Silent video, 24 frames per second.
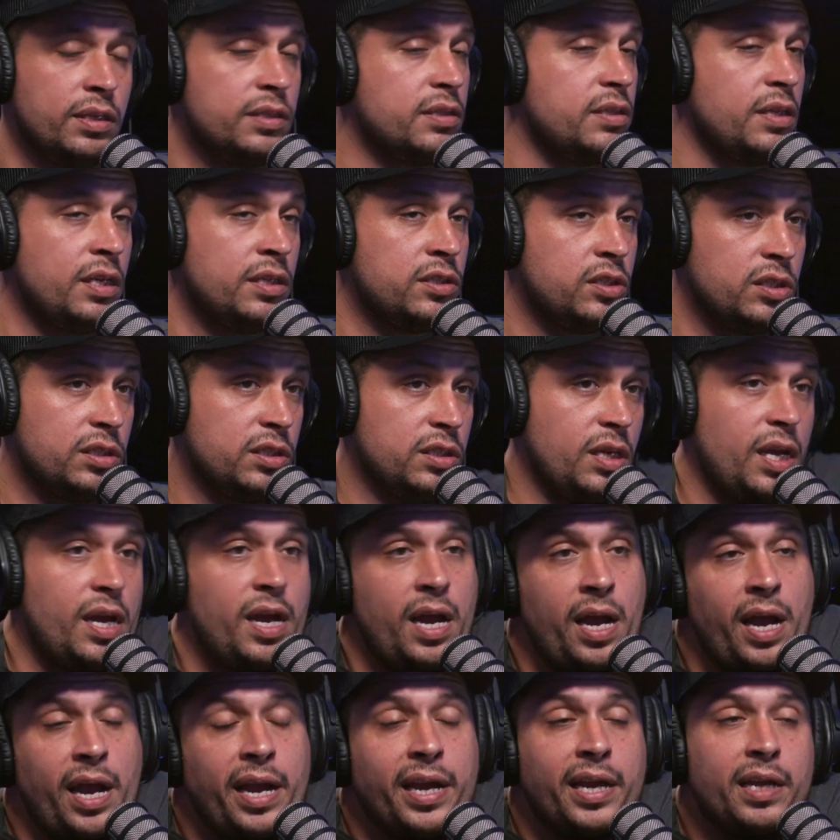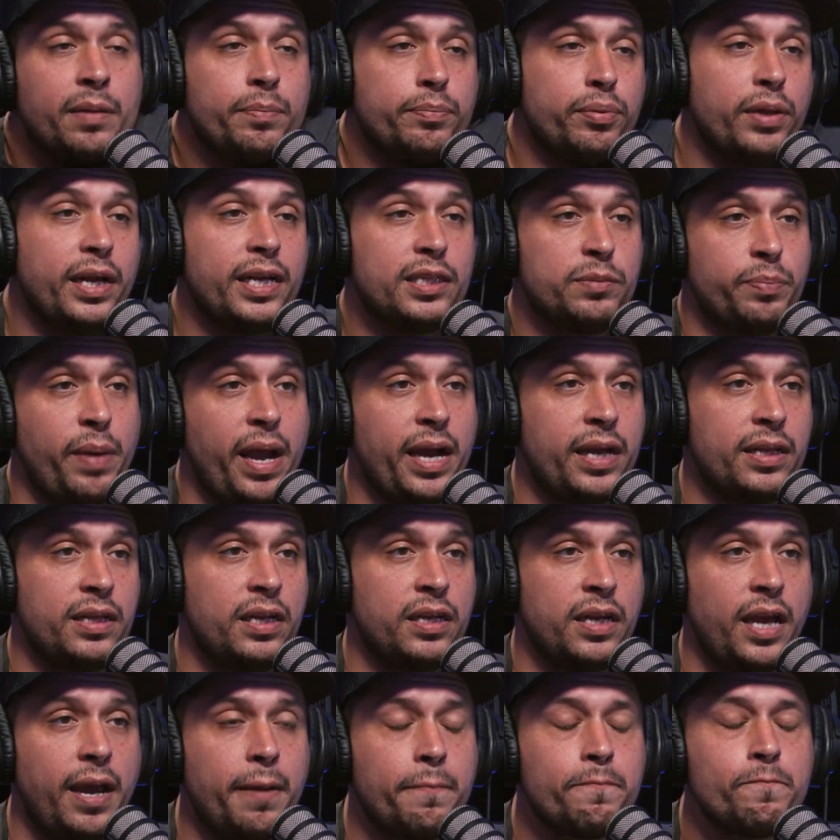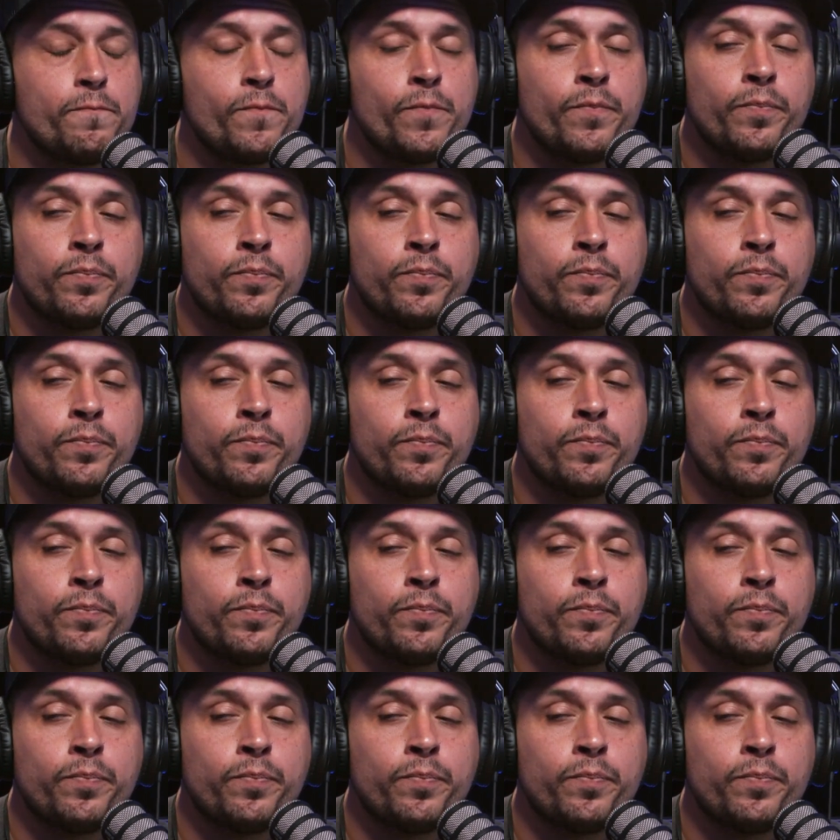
It's just a high-end place back in the day.